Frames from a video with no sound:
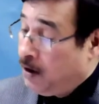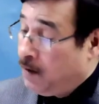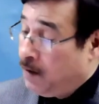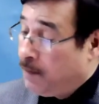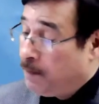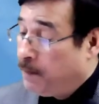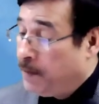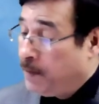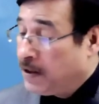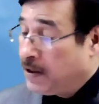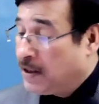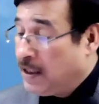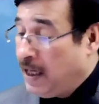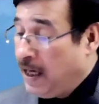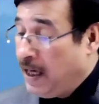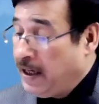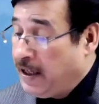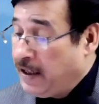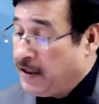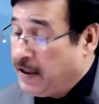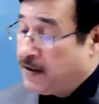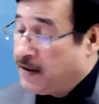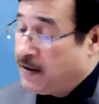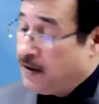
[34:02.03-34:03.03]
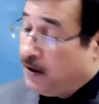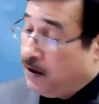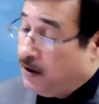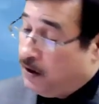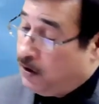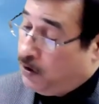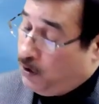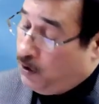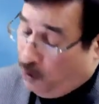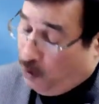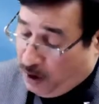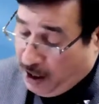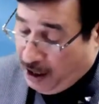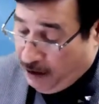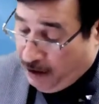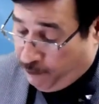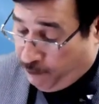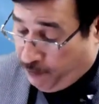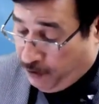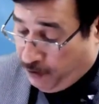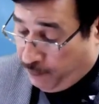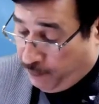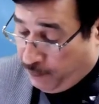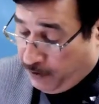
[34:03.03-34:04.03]
Besides, you have
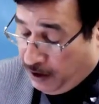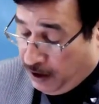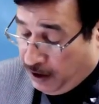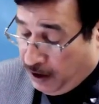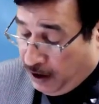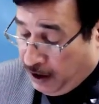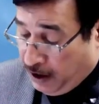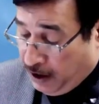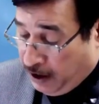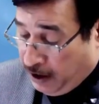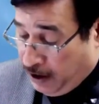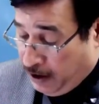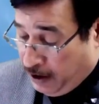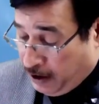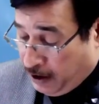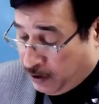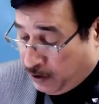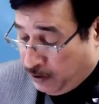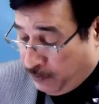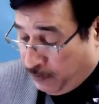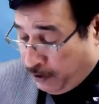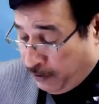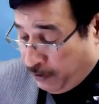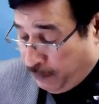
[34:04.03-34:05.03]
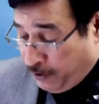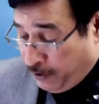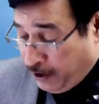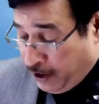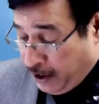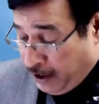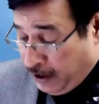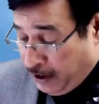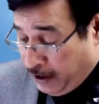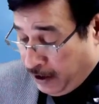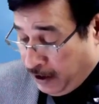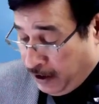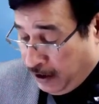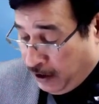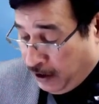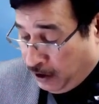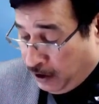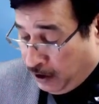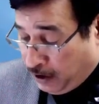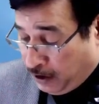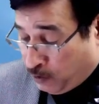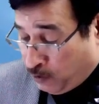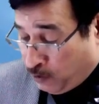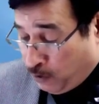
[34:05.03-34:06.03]
arrears of dividend in
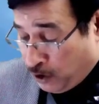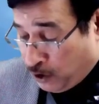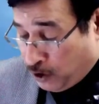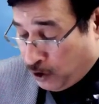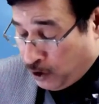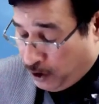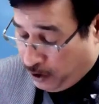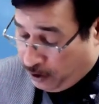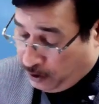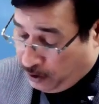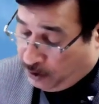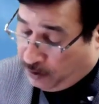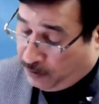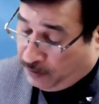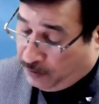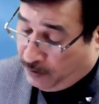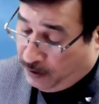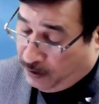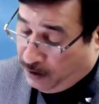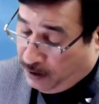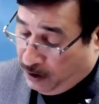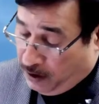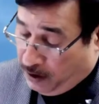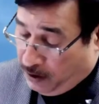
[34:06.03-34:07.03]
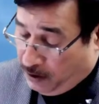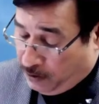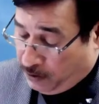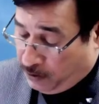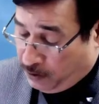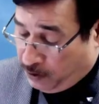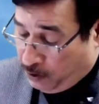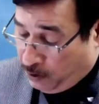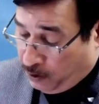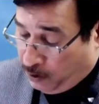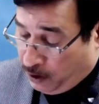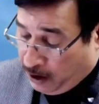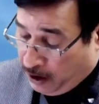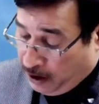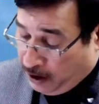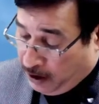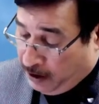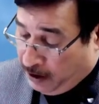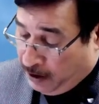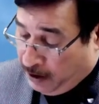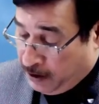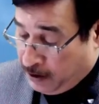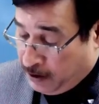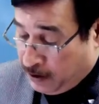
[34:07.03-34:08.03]
this question. So
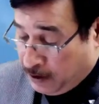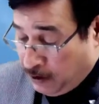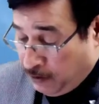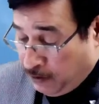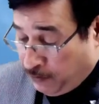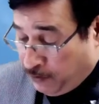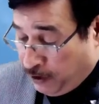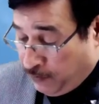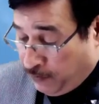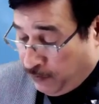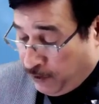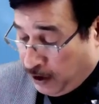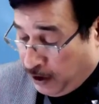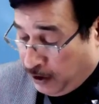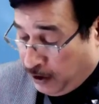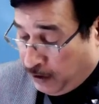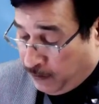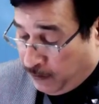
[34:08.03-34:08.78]
arrears of dividend.